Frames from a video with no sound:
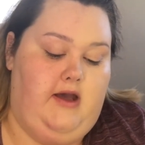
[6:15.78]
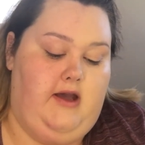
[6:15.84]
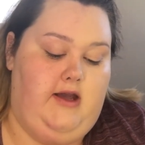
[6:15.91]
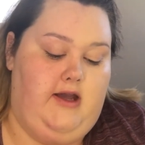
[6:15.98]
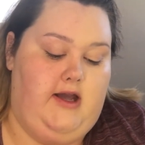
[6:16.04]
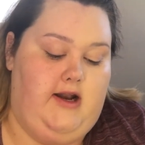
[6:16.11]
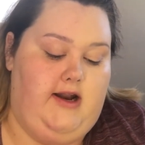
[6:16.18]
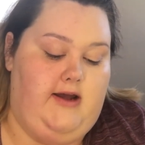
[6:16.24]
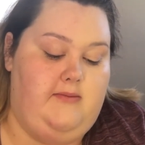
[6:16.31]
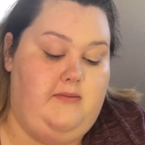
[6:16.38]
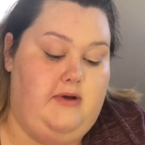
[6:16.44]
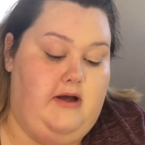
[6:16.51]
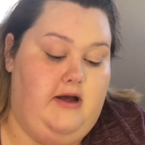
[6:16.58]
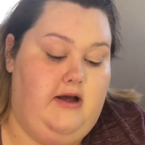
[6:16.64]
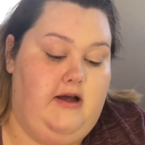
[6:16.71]
And
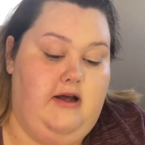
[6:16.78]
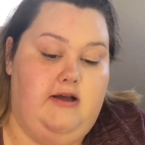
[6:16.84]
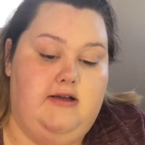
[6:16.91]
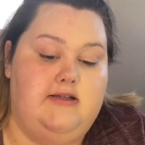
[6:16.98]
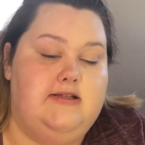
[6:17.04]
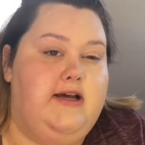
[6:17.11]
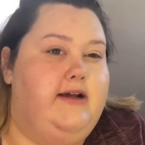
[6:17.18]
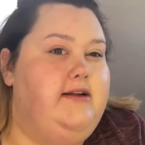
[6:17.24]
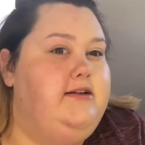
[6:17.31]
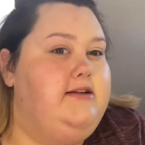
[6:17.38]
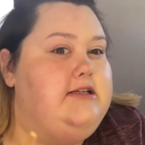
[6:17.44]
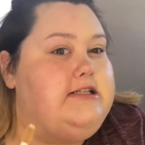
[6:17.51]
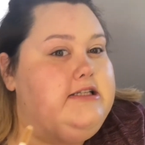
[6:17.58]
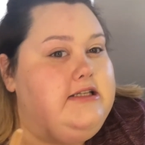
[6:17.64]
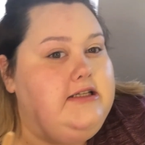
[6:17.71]
I'm excited
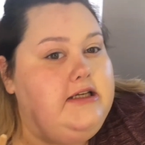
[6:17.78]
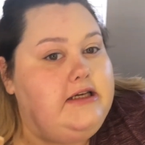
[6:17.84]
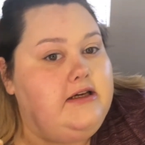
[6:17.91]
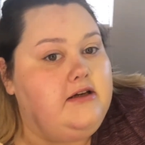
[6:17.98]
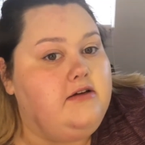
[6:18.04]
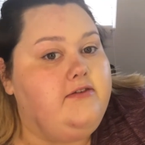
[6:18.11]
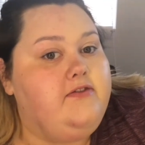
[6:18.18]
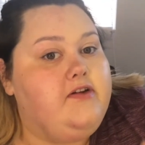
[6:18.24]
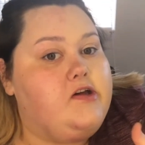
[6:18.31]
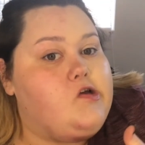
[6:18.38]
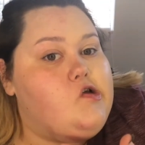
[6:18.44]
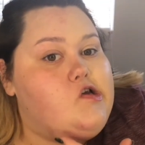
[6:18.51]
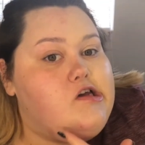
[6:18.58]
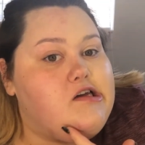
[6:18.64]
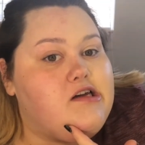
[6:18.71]
to see if
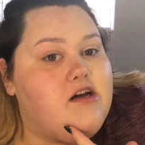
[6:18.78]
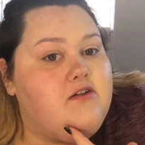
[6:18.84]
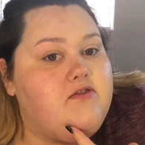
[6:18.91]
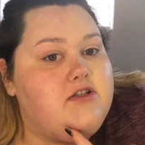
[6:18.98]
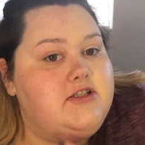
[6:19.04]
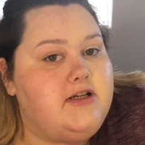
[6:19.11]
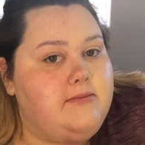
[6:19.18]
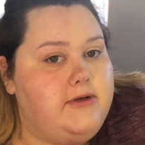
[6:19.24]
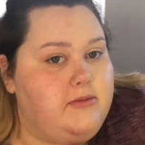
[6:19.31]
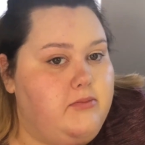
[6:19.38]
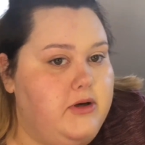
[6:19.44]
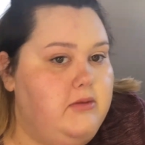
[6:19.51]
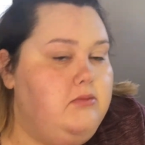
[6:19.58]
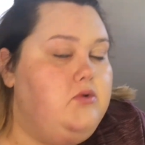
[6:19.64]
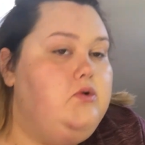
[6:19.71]
it covers up my
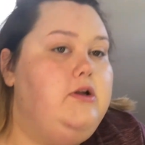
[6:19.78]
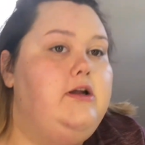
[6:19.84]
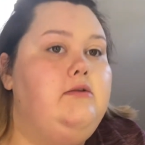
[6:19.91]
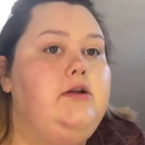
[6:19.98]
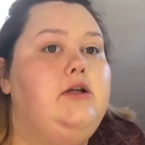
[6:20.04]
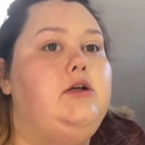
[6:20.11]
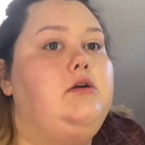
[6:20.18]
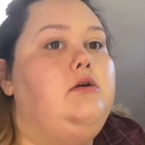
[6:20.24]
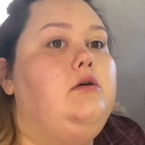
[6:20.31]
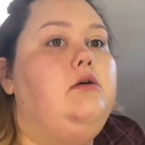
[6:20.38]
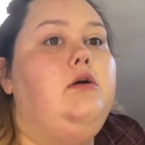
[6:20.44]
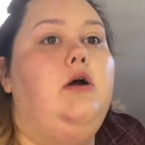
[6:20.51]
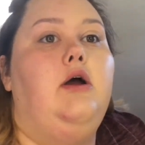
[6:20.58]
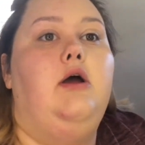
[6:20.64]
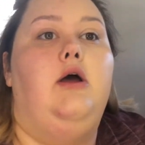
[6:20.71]
pimple down here.
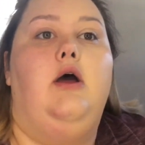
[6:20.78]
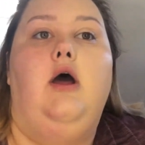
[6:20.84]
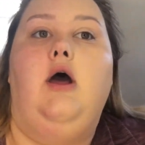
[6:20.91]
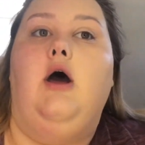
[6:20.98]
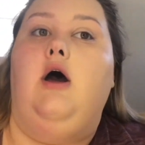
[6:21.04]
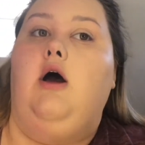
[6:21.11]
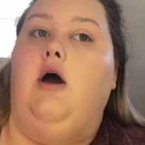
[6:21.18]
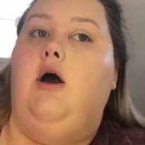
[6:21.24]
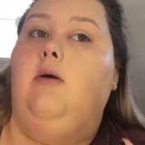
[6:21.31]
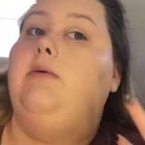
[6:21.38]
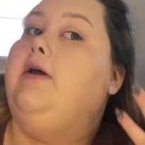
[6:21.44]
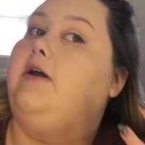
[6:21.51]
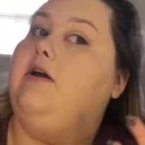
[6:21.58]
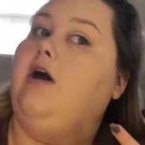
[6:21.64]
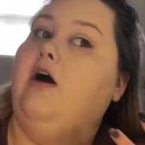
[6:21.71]

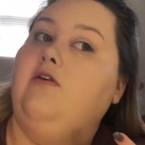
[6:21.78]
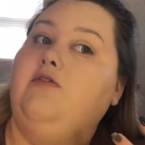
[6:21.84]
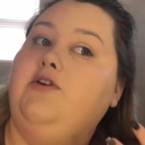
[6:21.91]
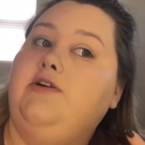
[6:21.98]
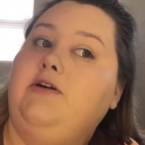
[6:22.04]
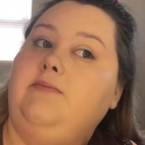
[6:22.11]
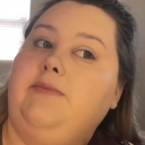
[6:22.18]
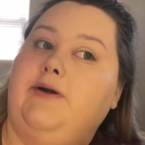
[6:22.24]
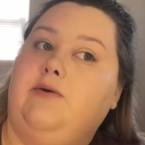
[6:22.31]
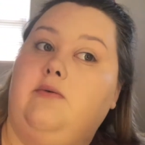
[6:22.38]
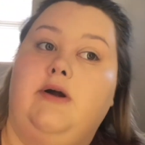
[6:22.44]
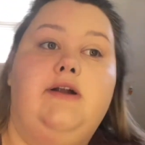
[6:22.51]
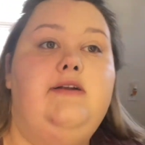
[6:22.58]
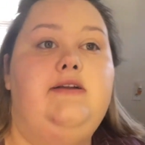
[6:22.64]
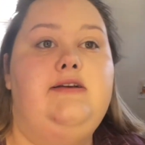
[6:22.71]
It covered up my
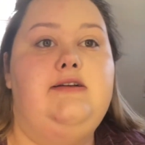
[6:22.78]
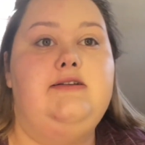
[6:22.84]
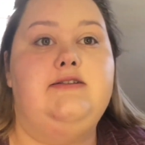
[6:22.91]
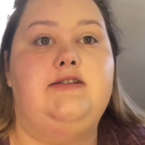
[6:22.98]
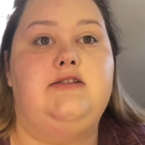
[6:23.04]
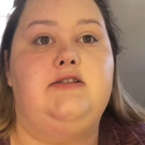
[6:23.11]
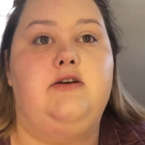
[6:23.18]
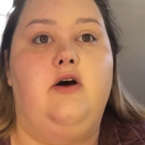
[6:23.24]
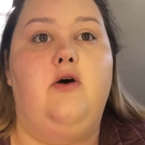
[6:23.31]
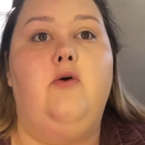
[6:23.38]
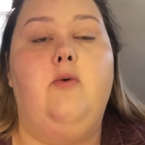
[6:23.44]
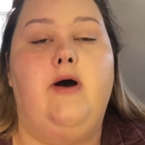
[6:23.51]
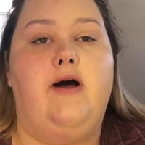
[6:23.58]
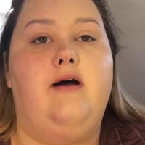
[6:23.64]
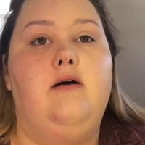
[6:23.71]
redness so
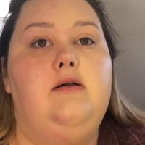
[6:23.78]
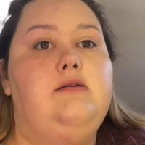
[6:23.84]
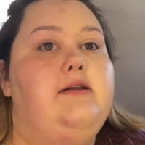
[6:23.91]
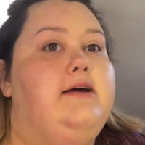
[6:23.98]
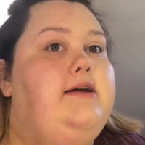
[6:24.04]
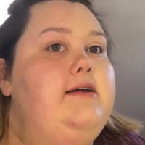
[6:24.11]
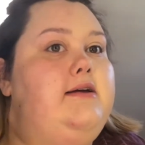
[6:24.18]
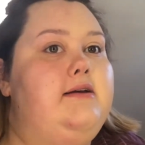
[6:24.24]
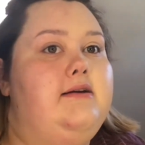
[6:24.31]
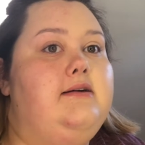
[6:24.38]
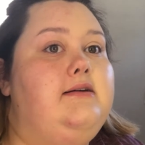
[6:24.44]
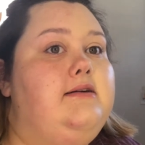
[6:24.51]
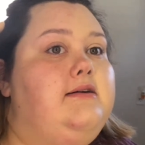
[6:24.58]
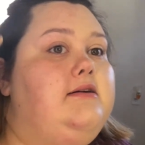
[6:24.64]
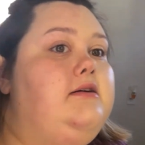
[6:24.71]
well, like,
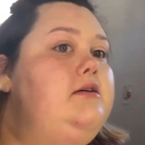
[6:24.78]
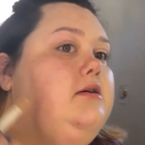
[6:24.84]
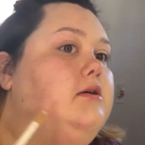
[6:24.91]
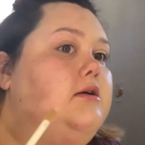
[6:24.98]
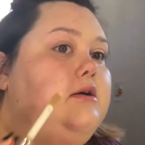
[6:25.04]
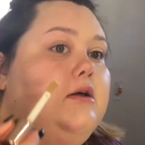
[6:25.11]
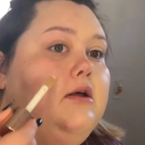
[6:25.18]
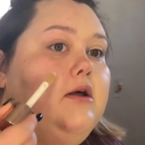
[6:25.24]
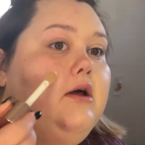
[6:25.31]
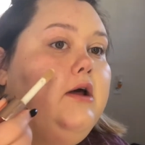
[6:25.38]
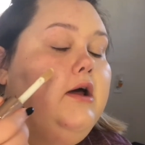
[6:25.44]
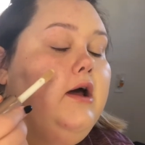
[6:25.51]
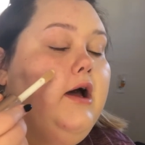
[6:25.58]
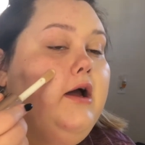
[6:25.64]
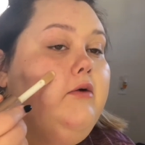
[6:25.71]

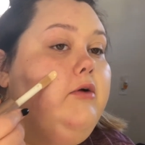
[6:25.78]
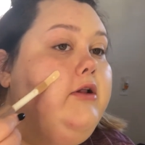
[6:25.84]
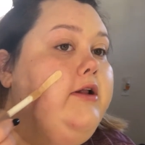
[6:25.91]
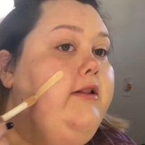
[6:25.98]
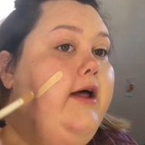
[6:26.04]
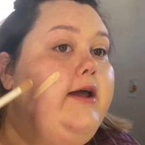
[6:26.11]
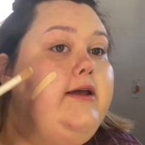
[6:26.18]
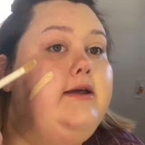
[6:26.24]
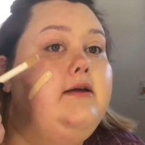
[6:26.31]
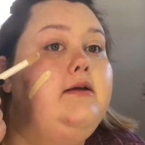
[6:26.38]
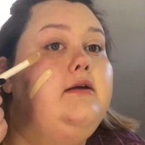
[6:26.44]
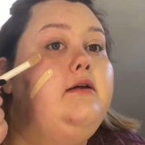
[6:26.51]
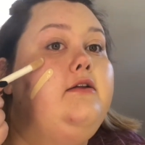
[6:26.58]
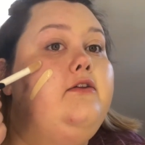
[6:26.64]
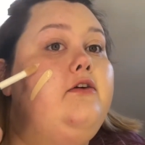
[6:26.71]
I really like
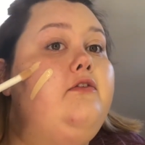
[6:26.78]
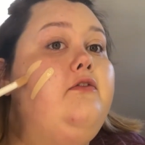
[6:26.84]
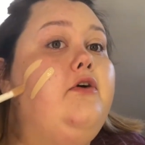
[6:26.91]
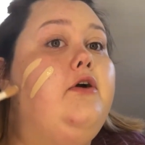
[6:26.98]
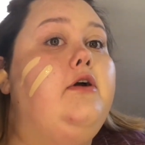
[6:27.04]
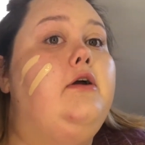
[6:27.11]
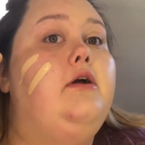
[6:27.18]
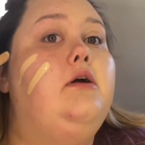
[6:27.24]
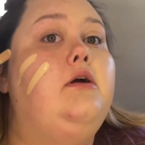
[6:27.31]
it so far.